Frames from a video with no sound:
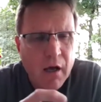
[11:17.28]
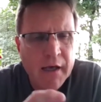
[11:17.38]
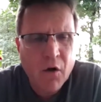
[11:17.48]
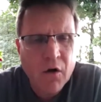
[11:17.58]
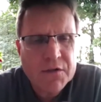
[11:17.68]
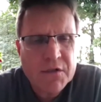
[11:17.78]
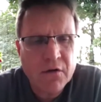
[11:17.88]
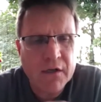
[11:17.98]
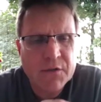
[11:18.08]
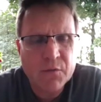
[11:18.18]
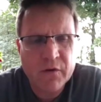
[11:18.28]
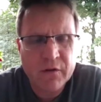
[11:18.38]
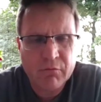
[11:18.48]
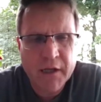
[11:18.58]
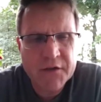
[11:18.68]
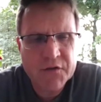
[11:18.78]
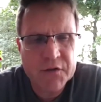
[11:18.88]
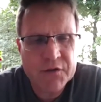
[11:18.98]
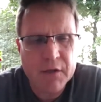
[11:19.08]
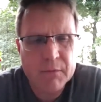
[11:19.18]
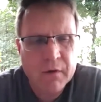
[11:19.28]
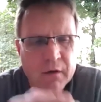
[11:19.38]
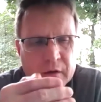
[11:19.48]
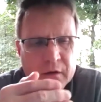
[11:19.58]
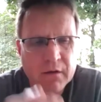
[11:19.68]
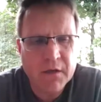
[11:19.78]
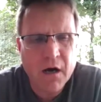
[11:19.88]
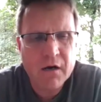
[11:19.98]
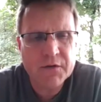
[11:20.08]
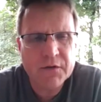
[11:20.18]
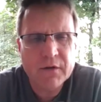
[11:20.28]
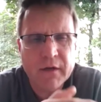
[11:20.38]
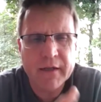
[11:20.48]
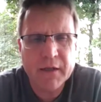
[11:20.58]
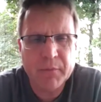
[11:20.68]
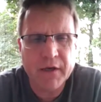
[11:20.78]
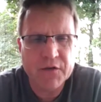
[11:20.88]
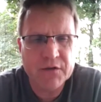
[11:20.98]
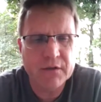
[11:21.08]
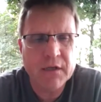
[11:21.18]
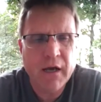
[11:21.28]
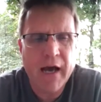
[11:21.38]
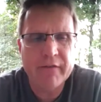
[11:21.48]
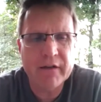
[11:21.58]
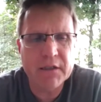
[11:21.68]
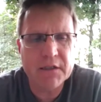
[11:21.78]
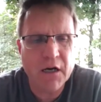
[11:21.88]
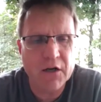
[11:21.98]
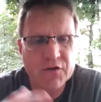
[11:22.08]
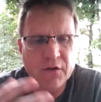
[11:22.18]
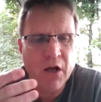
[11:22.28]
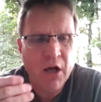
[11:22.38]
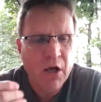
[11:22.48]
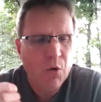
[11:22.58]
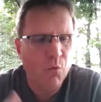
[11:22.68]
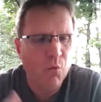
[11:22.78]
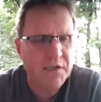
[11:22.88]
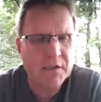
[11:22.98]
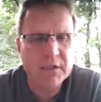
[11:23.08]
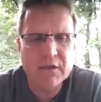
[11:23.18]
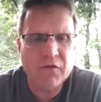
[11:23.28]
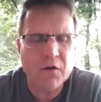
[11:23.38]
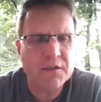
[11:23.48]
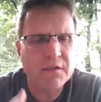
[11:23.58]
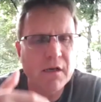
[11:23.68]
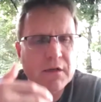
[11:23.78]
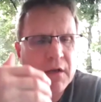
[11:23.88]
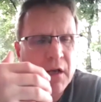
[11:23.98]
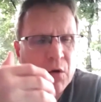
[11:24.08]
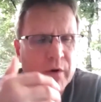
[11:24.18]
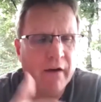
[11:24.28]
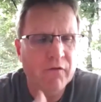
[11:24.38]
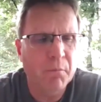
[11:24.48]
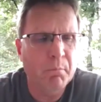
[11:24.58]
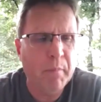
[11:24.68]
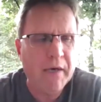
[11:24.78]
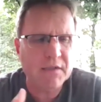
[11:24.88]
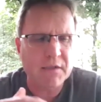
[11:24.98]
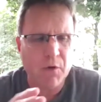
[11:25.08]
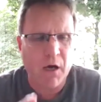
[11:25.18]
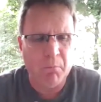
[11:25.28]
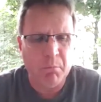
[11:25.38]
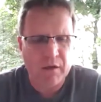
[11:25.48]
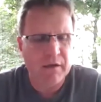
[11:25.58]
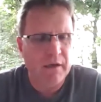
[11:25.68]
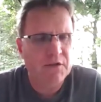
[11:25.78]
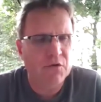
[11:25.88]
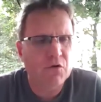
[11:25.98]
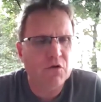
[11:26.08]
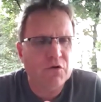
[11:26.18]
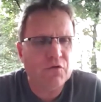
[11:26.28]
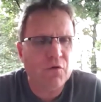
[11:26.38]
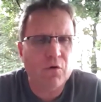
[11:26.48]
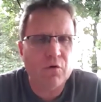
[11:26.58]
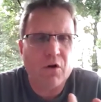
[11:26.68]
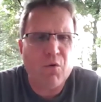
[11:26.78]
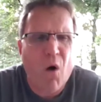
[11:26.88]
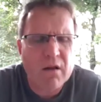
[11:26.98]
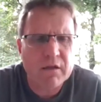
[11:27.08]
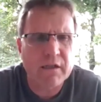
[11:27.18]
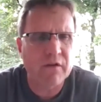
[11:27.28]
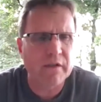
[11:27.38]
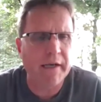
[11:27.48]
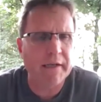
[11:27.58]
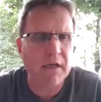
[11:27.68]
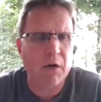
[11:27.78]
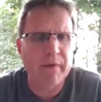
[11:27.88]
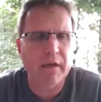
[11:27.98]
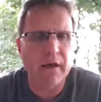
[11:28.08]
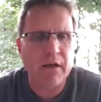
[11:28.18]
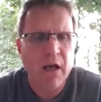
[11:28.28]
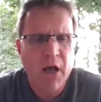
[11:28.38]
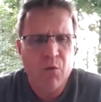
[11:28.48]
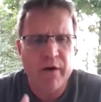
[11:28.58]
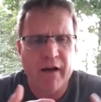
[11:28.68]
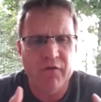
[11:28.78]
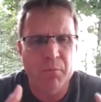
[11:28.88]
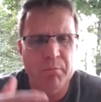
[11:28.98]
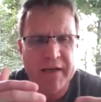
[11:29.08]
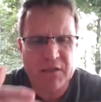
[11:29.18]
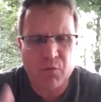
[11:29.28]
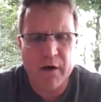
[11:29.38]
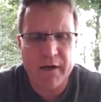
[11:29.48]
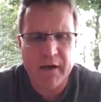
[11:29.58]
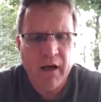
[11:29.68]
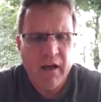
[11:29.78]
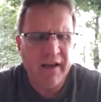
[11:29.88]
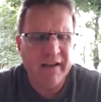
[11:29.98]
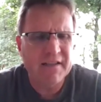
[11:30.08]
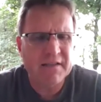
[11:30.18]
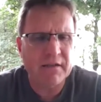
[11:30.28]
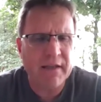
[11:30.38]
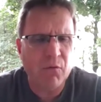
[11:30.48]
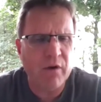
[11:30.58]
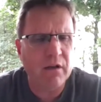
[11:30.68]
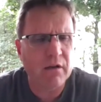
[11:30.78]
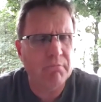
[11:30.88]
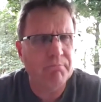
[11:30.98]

it all starts with the relationship, the doctor and the patient having a discussion. We sit in the front seat. We have the best ability to control the quality of the data coming in. We have the best way. It isn't that we